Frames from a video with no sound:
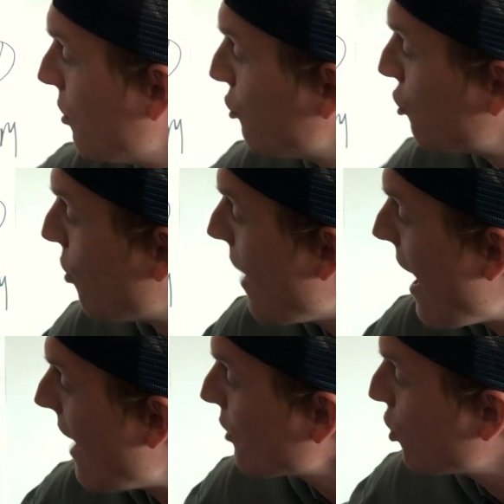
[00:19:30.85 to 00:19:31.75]
So
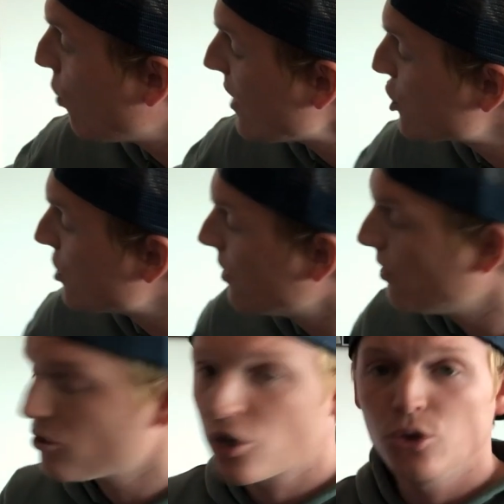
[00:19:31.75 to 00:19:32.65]
add a question
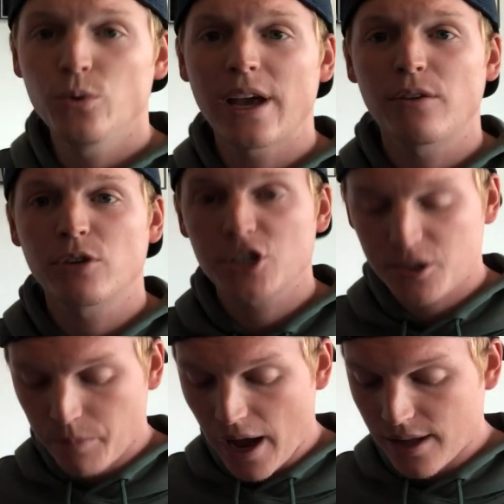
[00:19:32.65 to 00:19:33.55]
so you get a
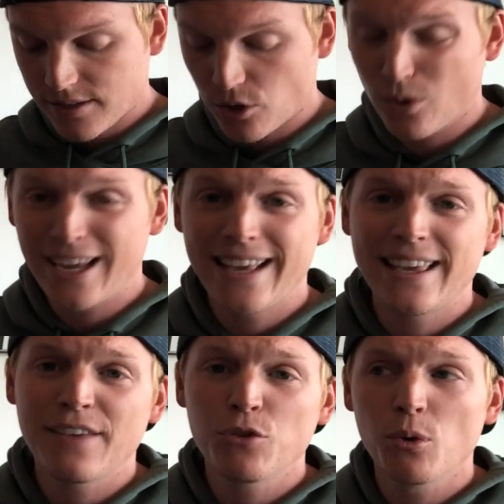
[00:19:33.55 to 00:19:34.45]
response. It'll
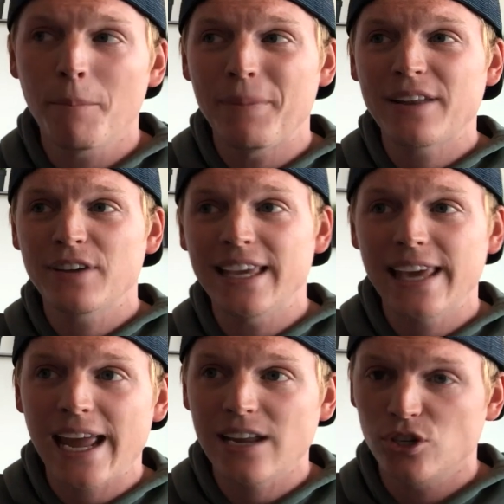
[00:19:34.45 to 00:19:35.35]
give you a bit of a
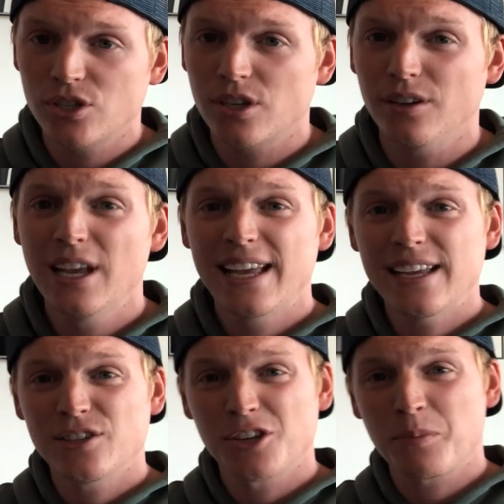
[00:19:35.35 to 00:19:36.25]
gauge as to,
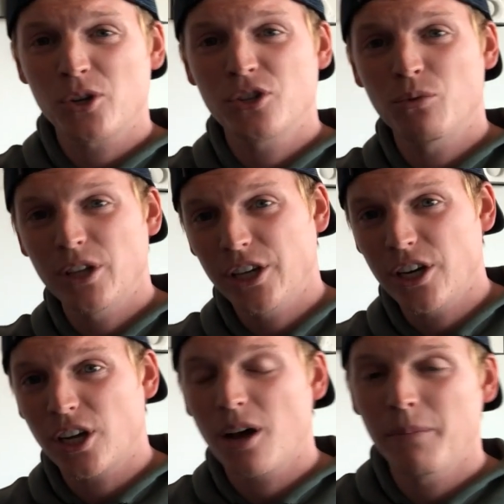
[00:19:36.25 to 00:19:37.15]
is this person really
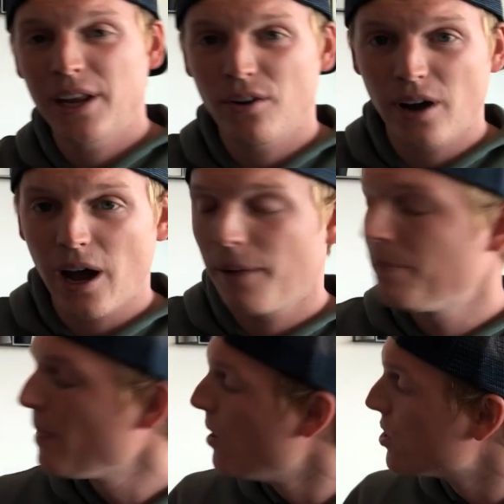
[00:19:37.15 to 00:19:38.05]
gonna come in or
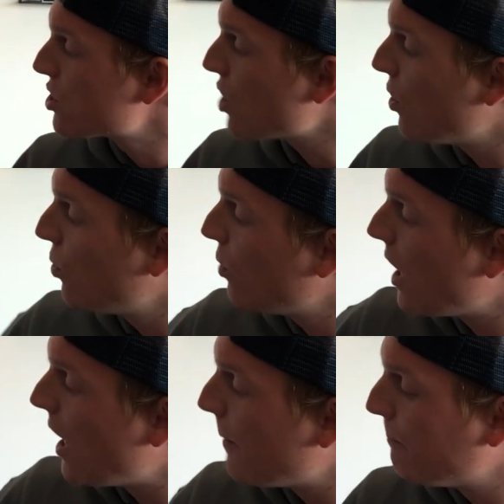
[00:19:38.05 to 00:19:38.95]
not?
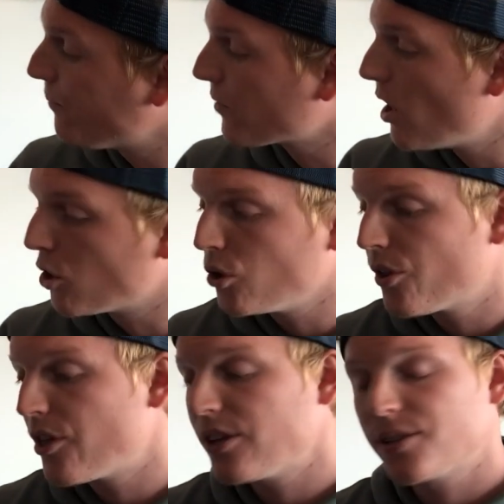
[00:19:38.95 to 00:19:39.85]
So a good
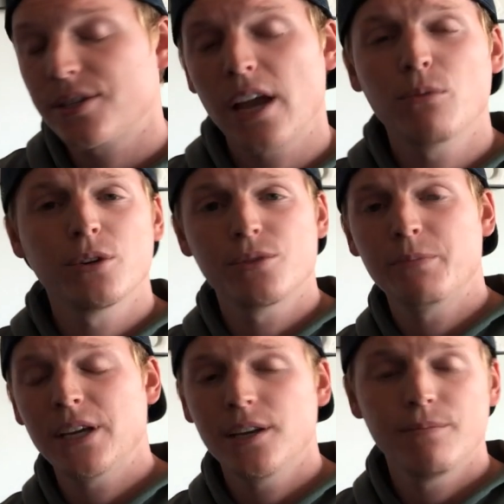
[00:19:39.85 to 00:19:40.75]
thing to say would
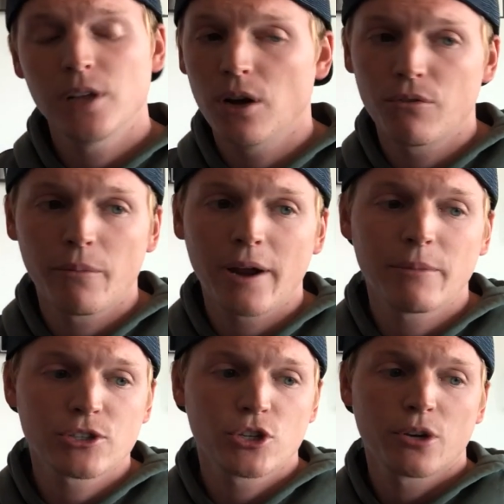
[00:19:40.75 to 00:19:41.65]
be, a reminder
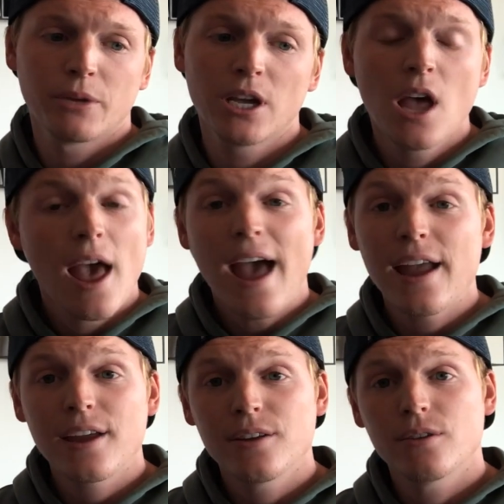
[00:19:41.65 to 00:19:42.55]
message could be,
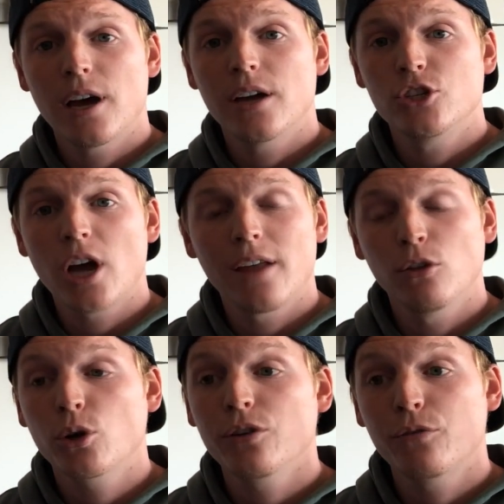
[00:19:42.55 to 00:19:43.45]
hey, John,
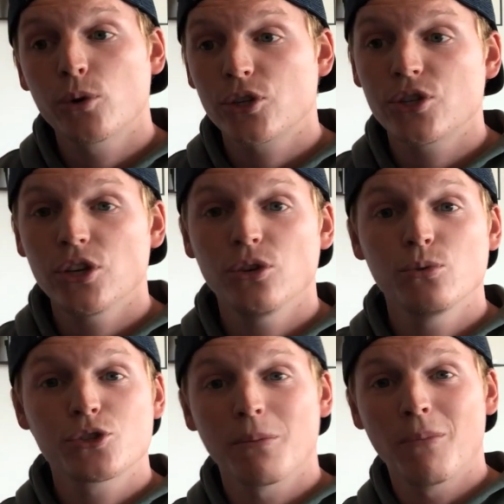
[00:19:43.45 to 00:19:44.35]
looking forward to seeing
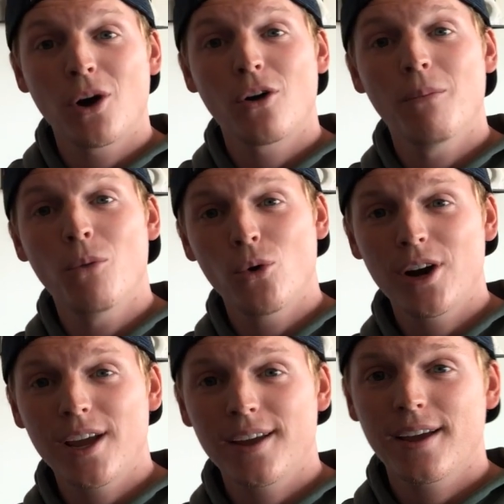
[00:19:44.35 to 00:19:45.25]
you tomorrow
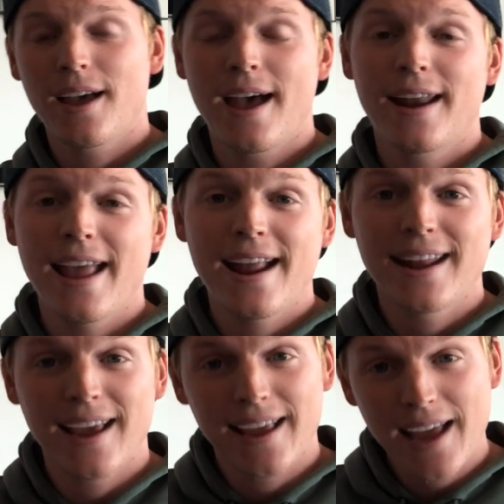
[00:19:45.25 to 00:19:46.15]
morning at 8
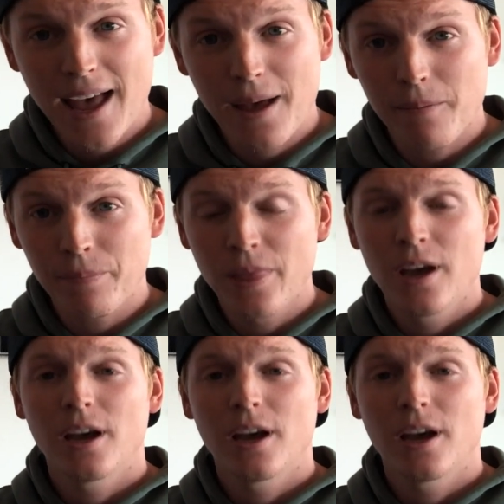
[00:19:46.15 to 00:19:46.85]
a.m.